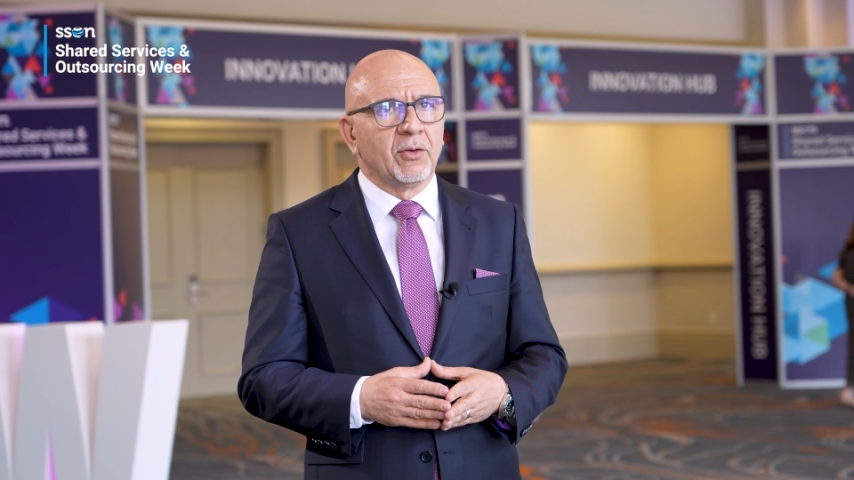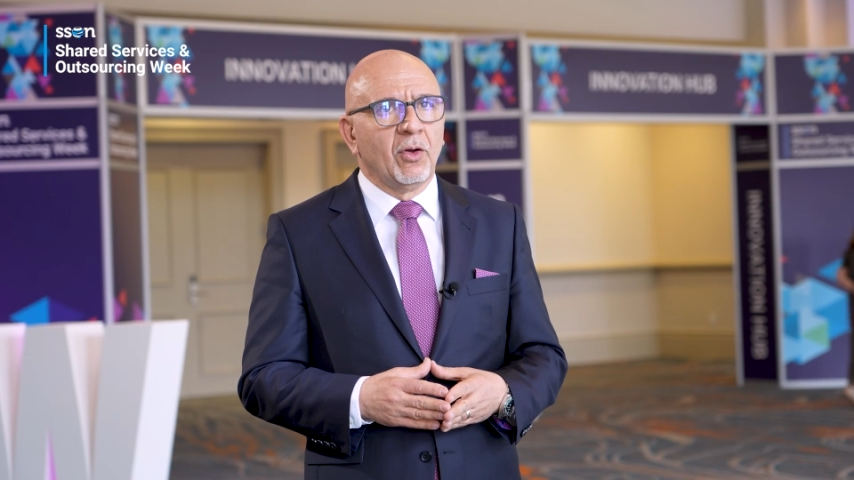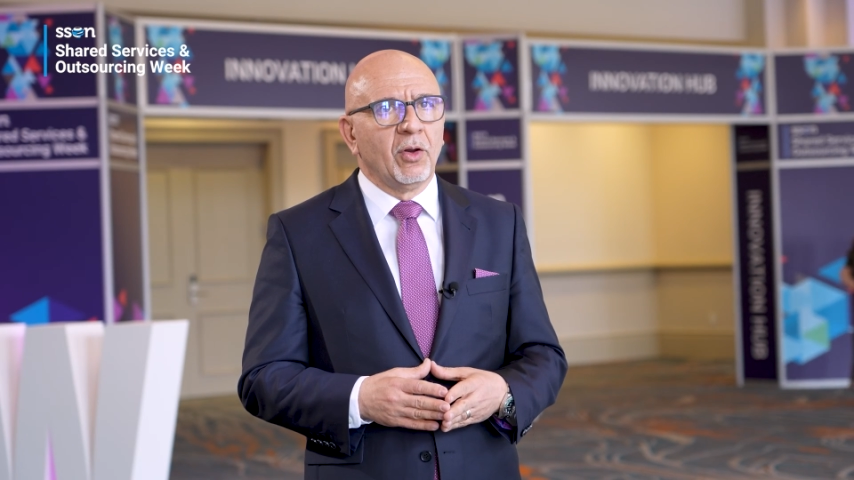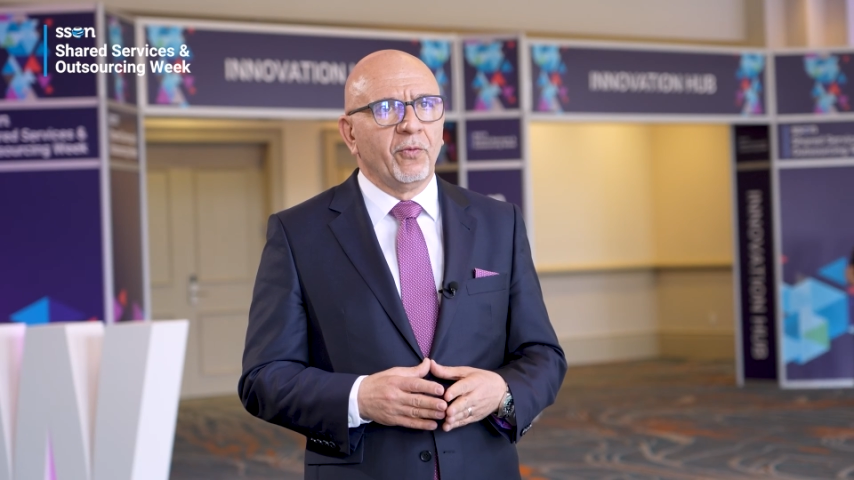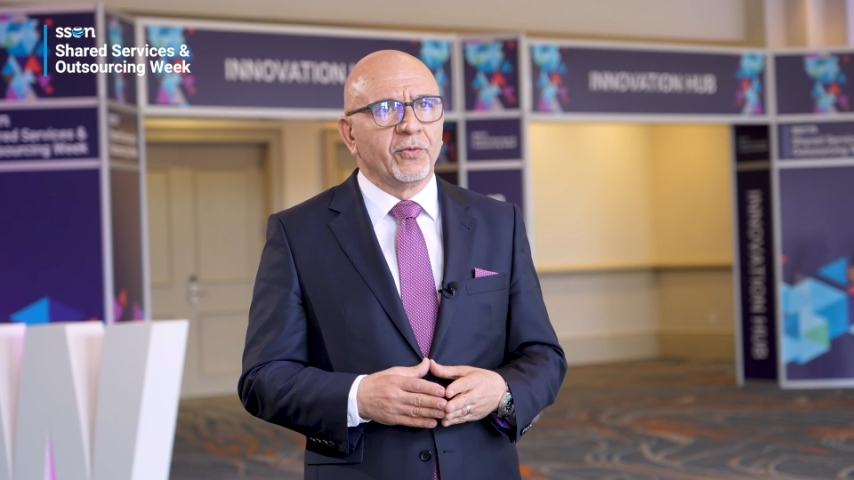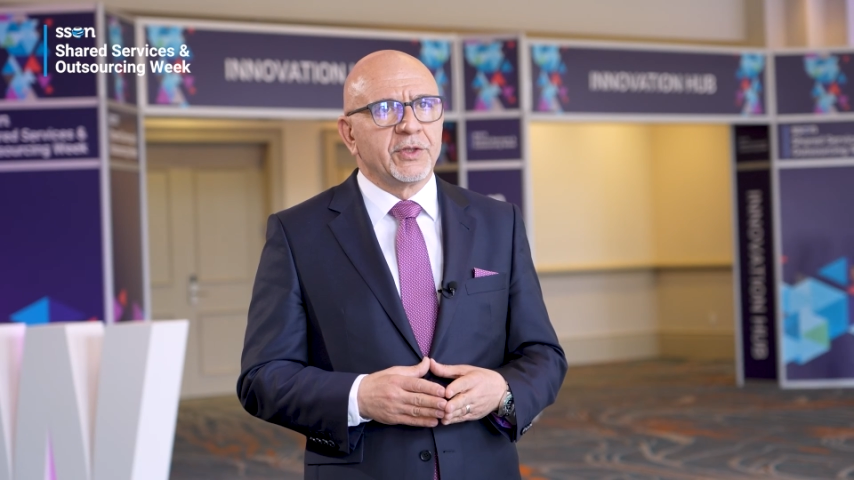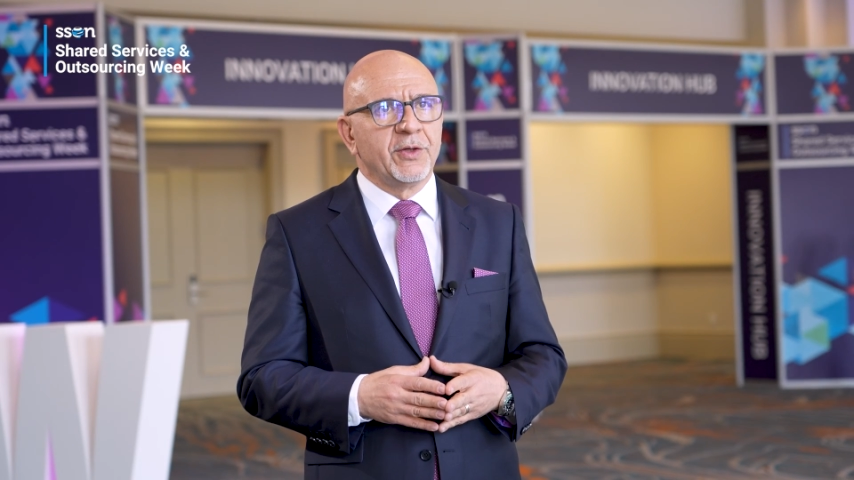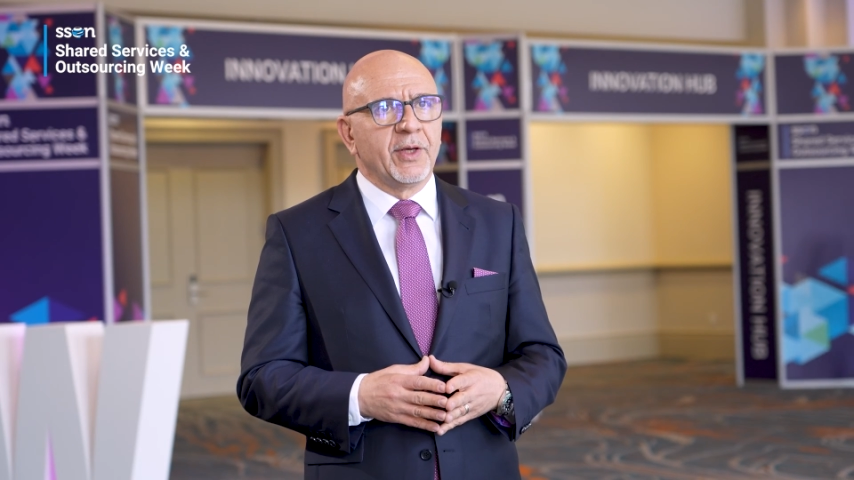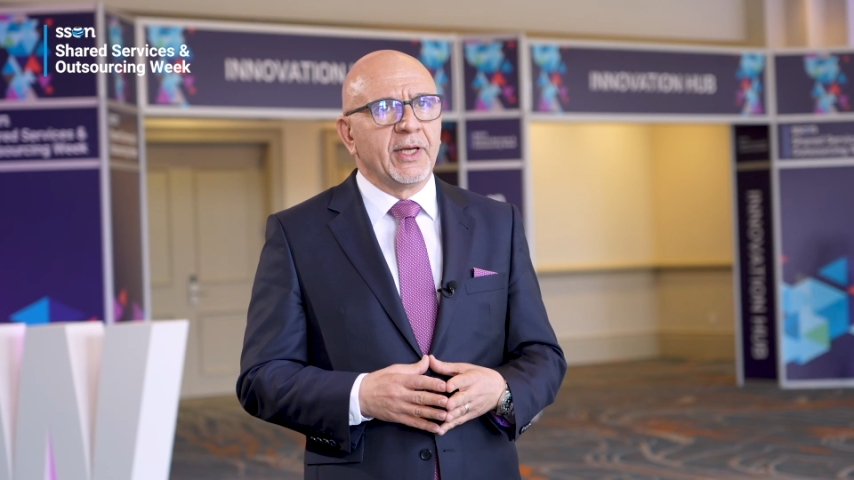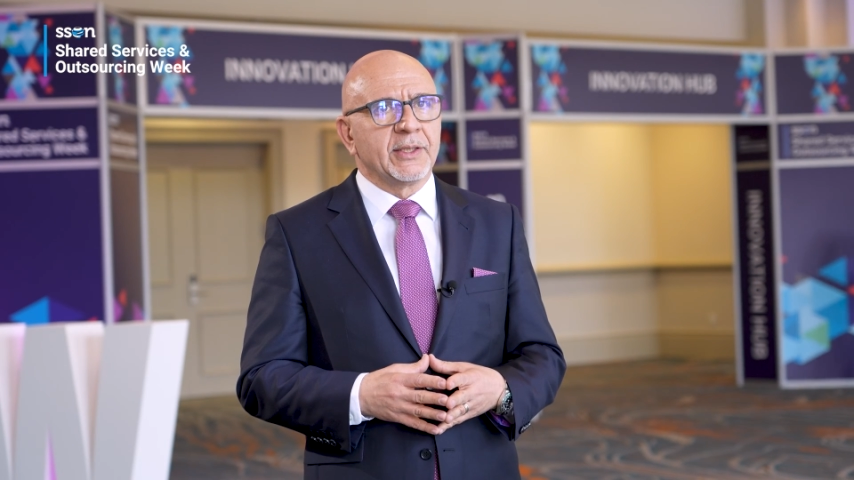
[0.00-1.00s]
role of
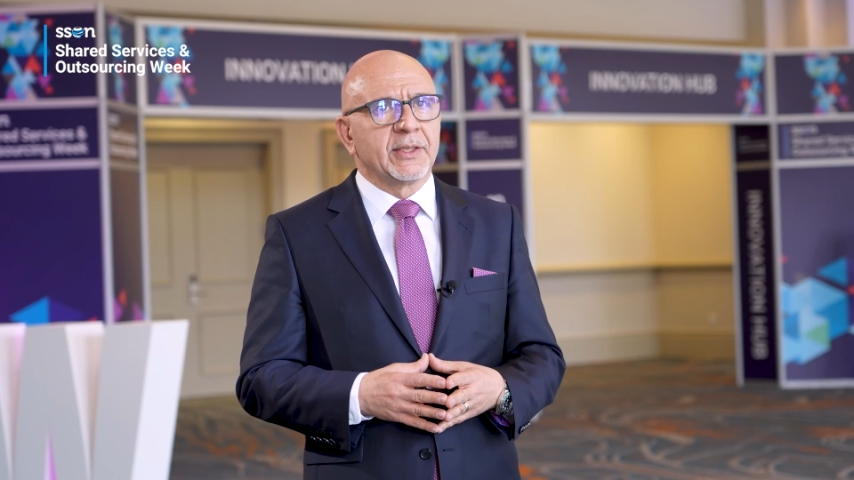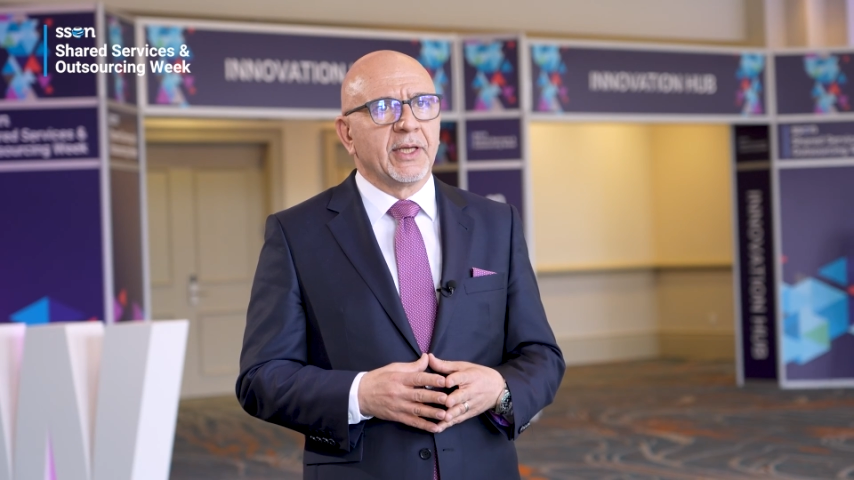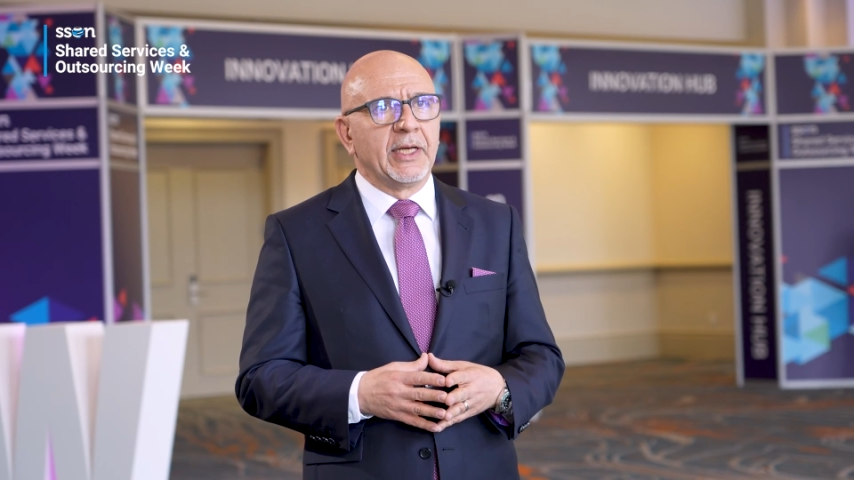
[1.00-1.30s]
GBS